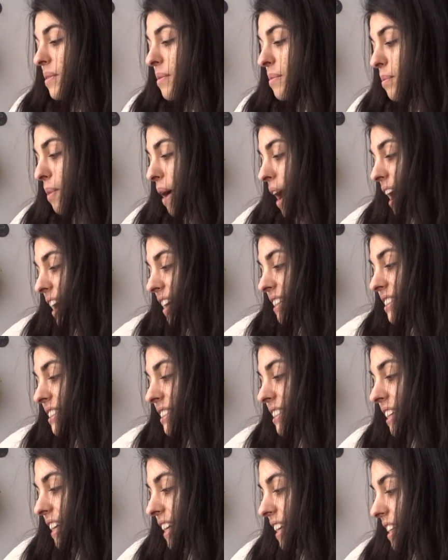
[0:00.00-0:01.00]
bags
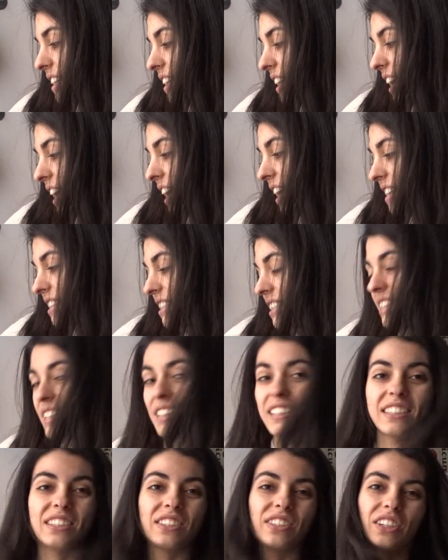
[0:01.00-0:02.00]
can get
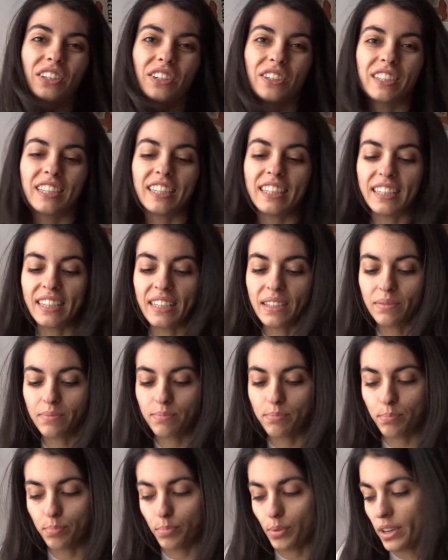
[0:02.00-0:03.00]
dirty
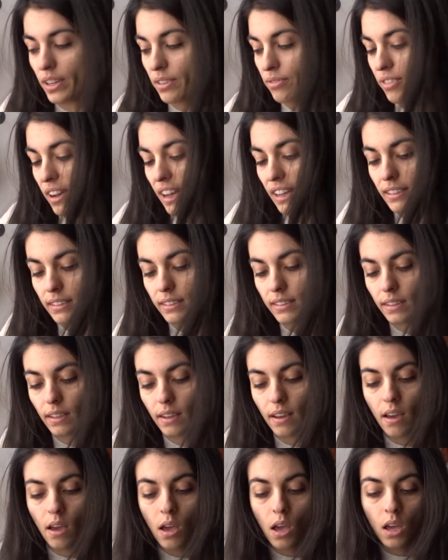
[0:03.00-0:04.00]
pretty fast.
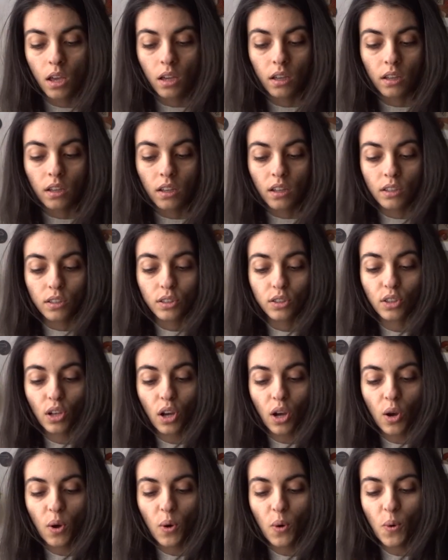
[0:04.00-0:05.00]

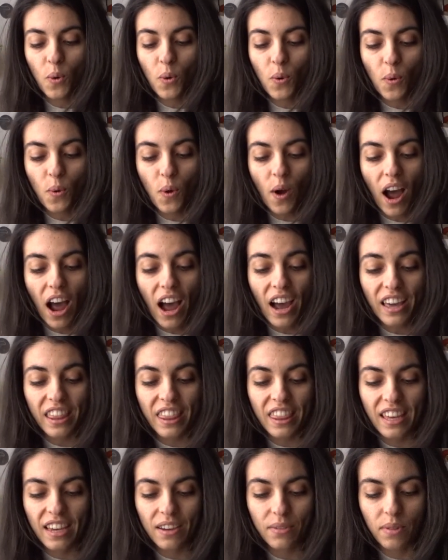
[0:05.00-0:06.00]
So I
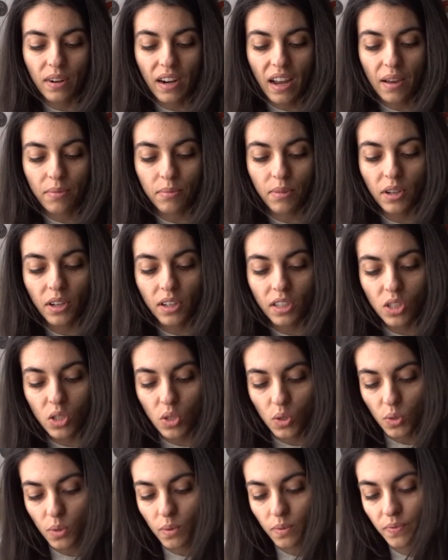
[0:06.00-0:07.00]
think what I'm gonna
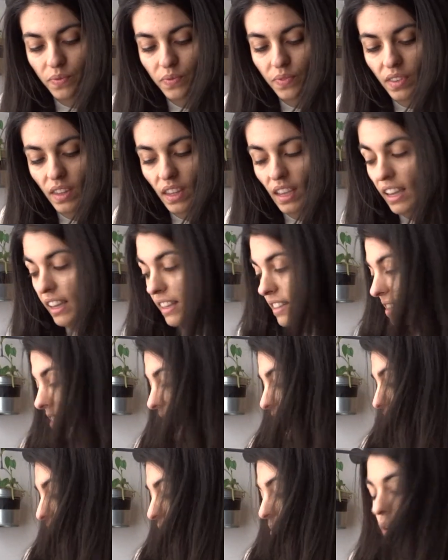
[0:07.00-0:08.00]
do is
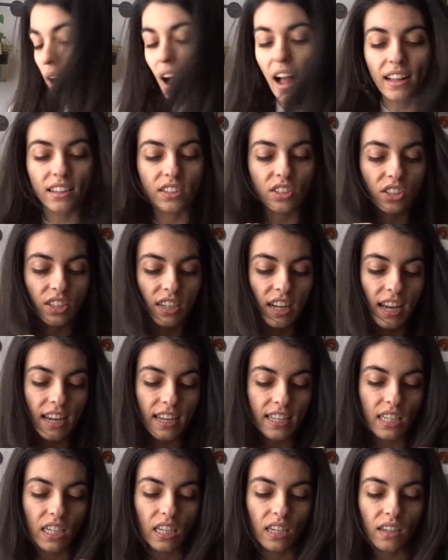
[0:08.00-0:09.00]
to
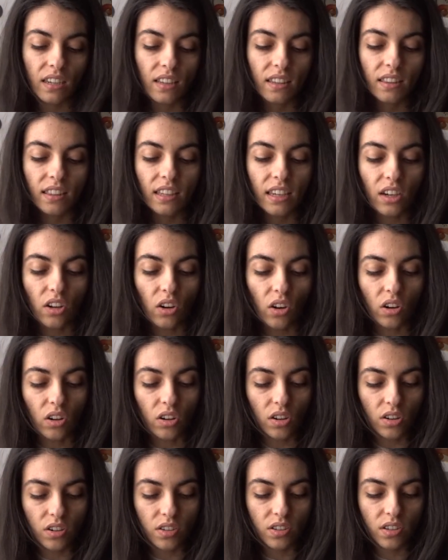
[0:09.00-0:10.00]
alternate the
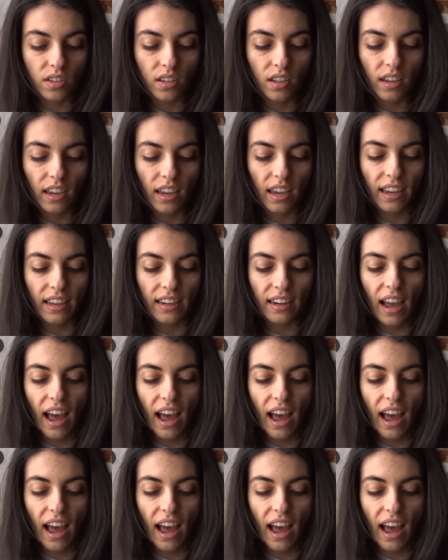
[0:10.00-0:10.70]
colors and